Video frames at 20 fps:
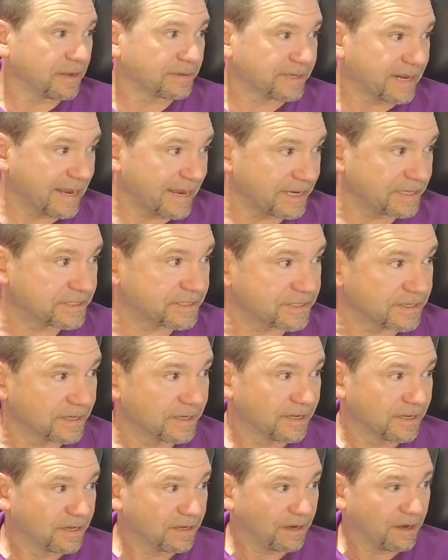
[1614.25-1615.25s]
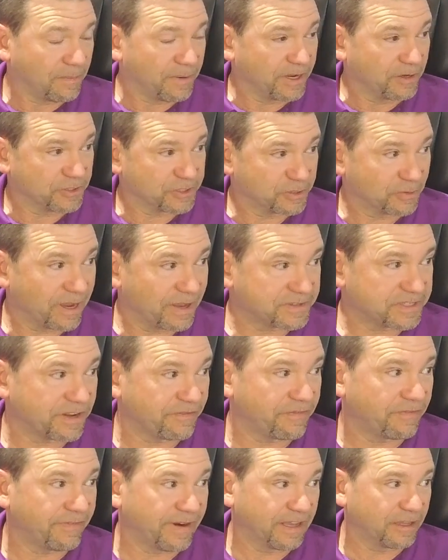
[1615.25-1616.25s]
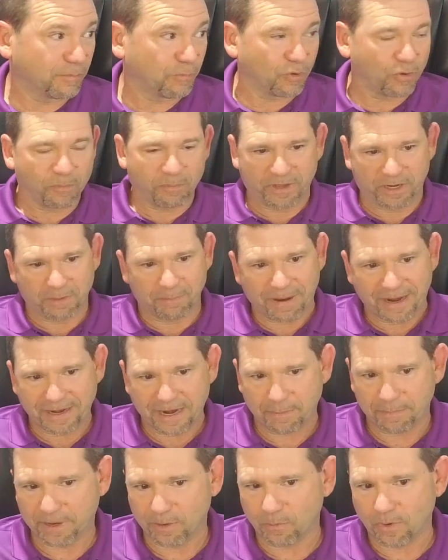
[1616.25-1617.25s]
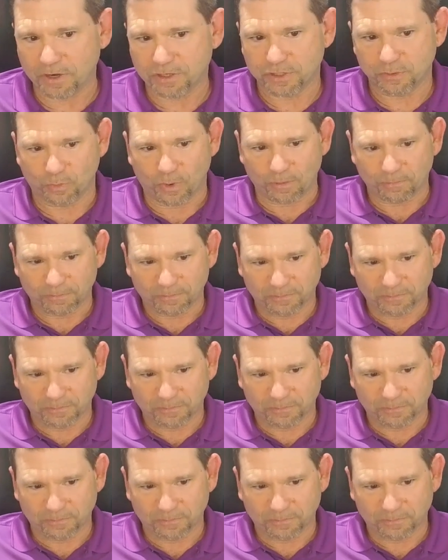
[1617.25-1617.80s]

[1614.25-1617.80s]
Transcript: out dates. I mean, you'll still have stuff available, but it might not be what you want.